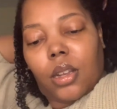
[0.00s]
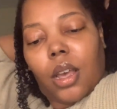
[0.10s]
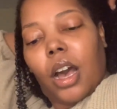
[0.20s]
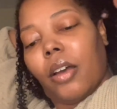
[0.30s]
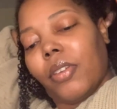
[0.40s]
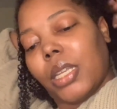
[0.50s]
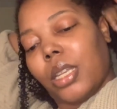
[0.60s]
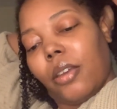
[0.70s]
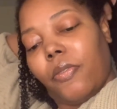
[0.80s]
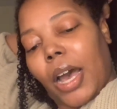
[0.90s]

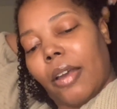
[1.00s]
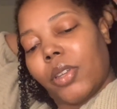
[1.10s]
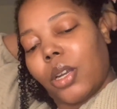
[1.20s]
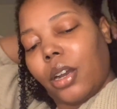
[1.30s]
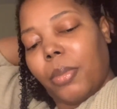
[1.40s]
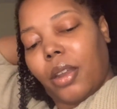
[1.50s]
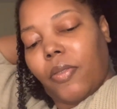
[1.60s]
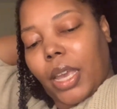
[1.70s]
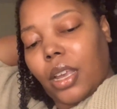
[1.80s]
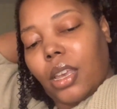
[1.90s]
obviously a 5-star, but if
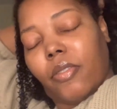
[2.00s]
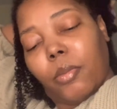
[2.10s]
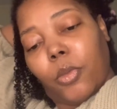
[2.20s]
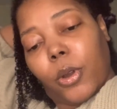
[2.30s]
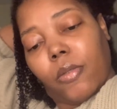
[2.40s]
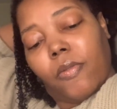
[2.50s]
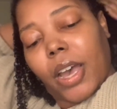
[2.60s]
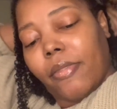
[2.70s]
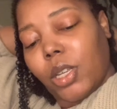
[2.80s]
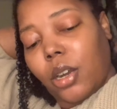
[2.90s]
I could give it more than
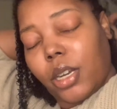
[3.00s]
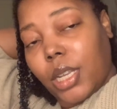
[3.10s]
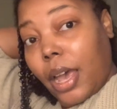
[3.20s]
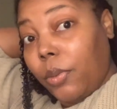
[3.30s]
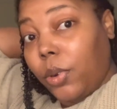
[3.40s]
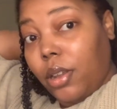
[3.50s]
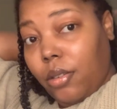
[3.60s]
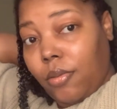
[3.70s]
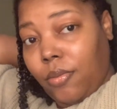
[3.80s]
5 stars, I would.